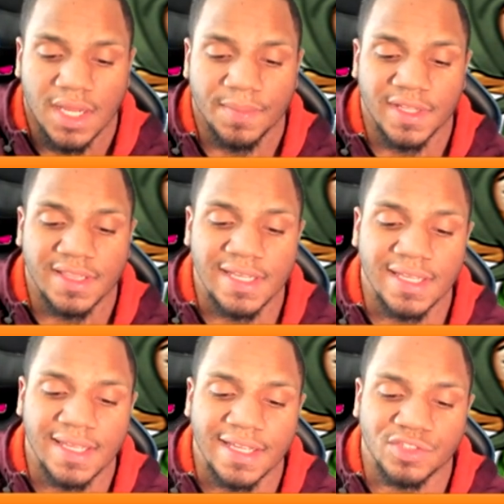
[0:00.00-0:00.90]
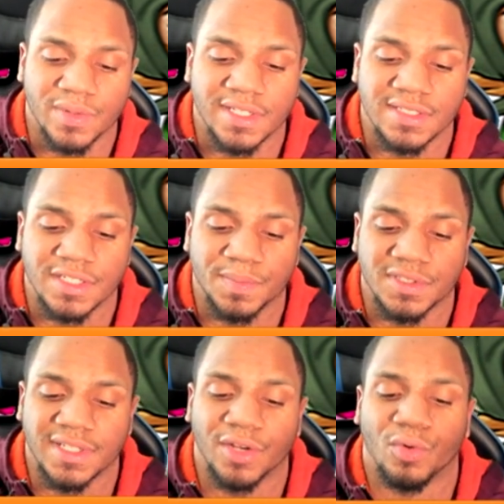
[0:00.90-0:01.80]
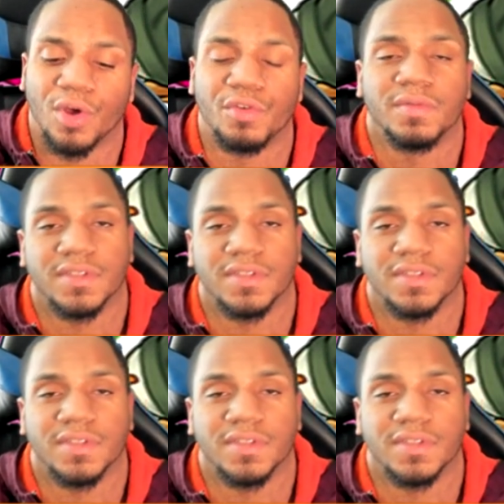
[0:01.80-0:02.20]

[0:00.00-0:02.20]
Um, the team gains twenty-six percent growth,